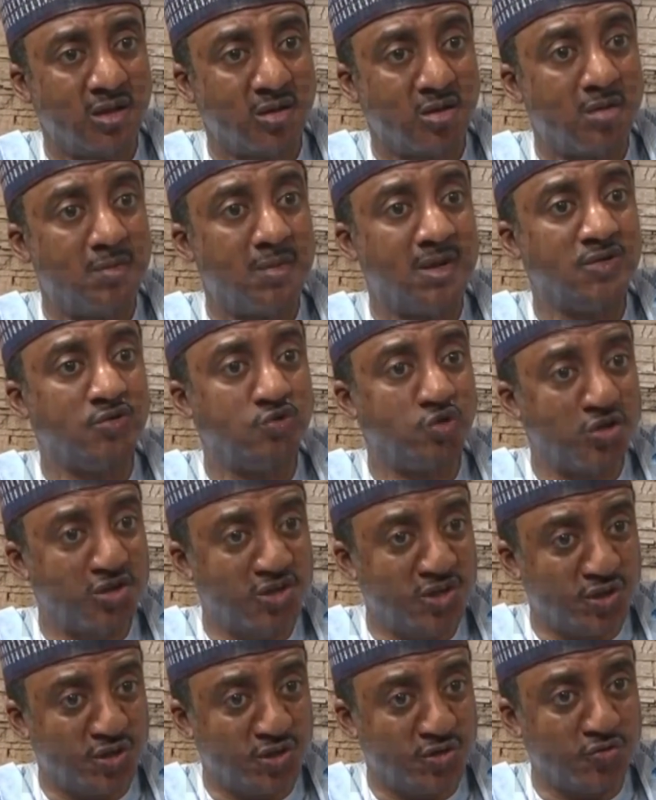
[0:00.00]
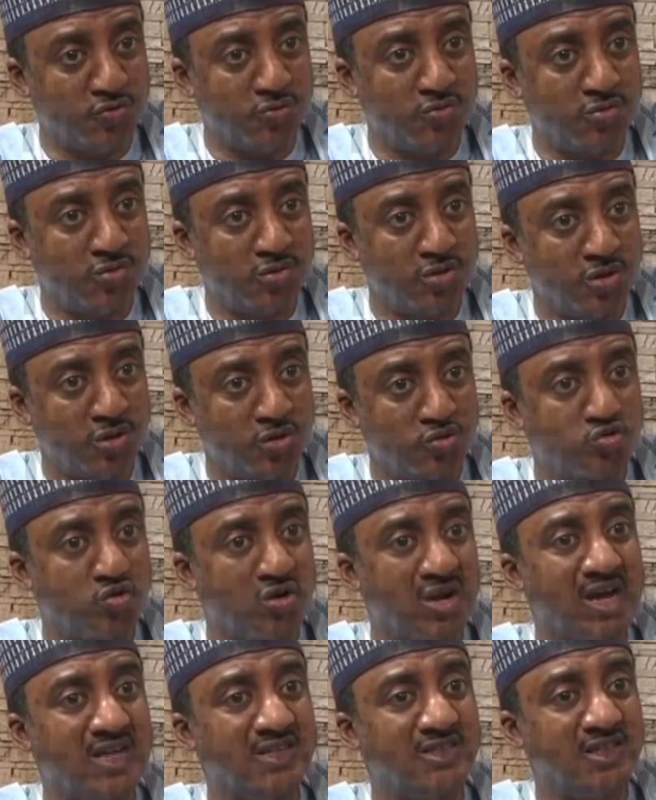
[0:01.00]
come and join the queue to
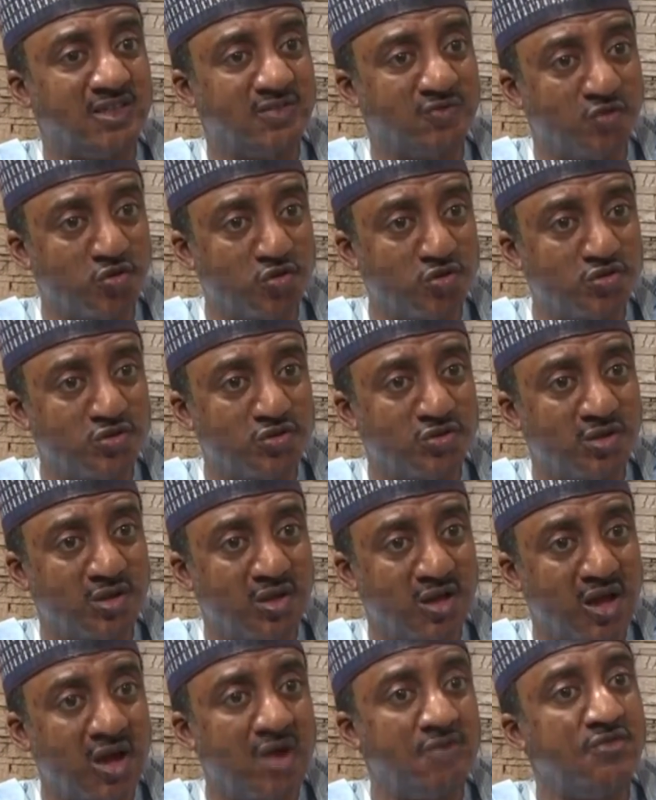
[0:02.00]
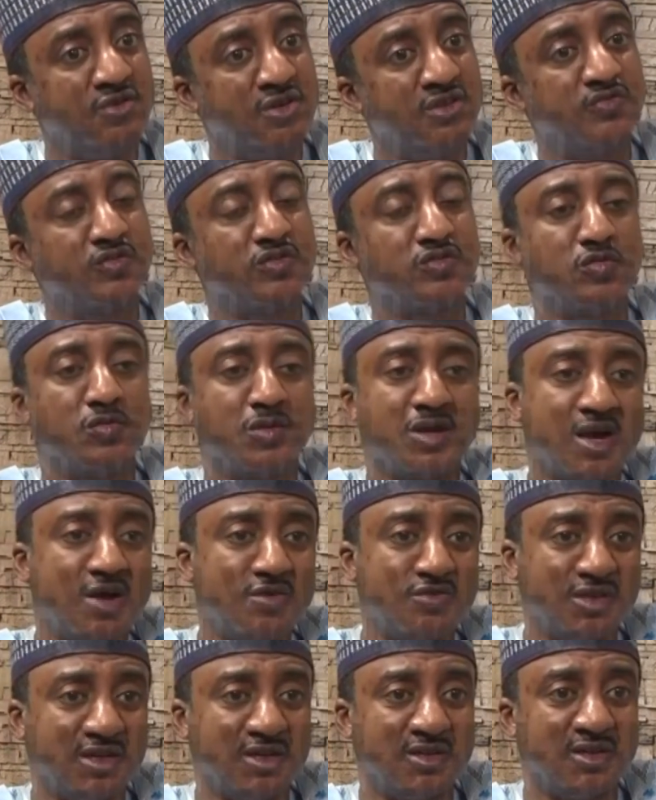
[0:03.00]
cast his vote and for his vote to be
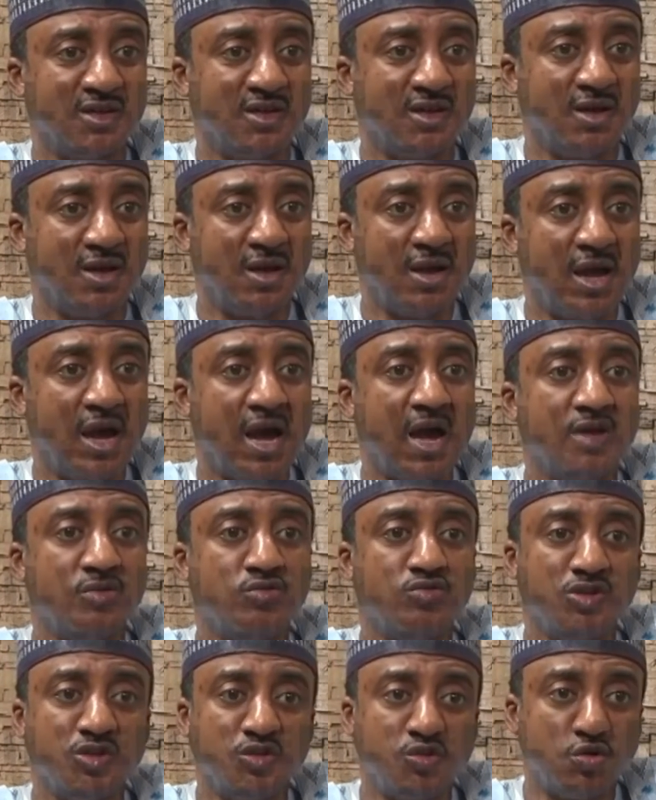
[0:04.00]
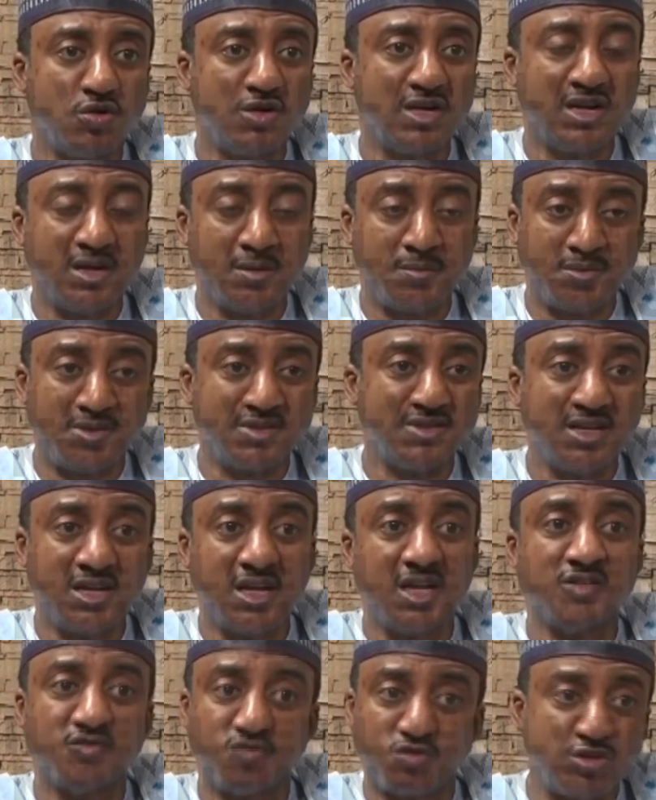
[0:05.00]
counted and to ensure that the person he
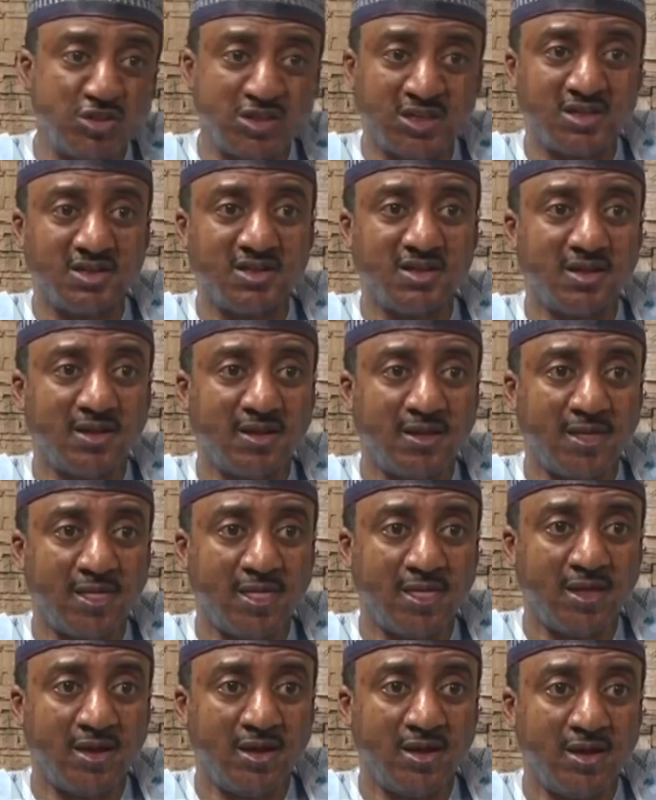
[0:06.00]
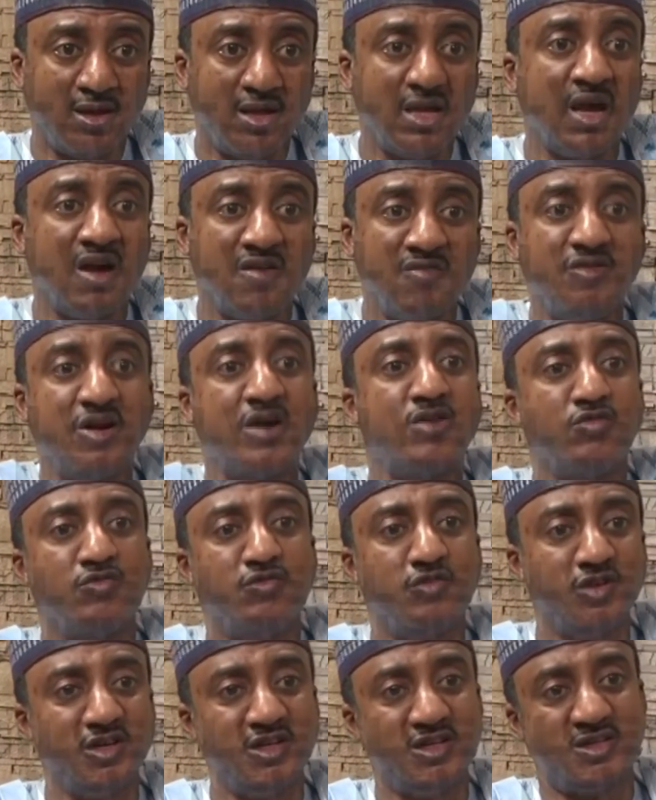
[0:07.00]
has voted, he have value
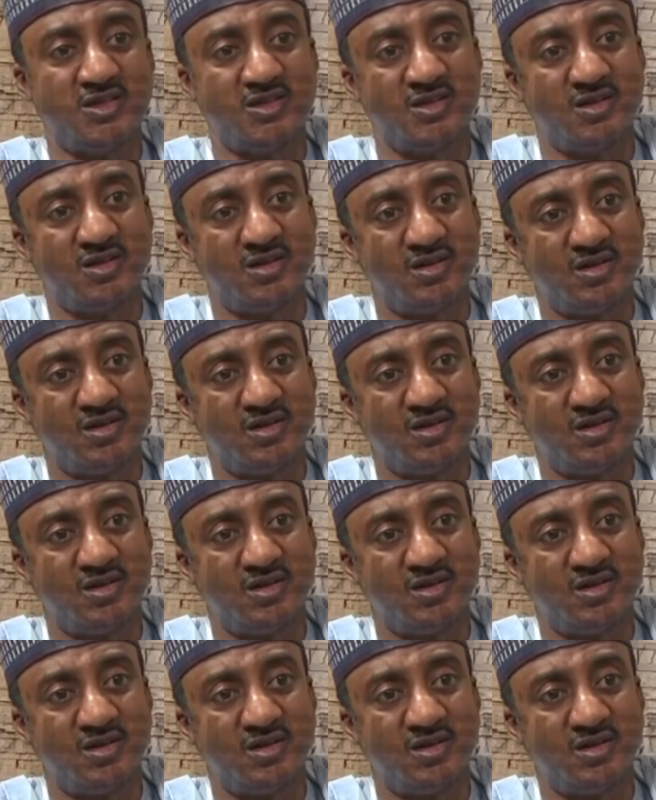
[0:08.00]
for it.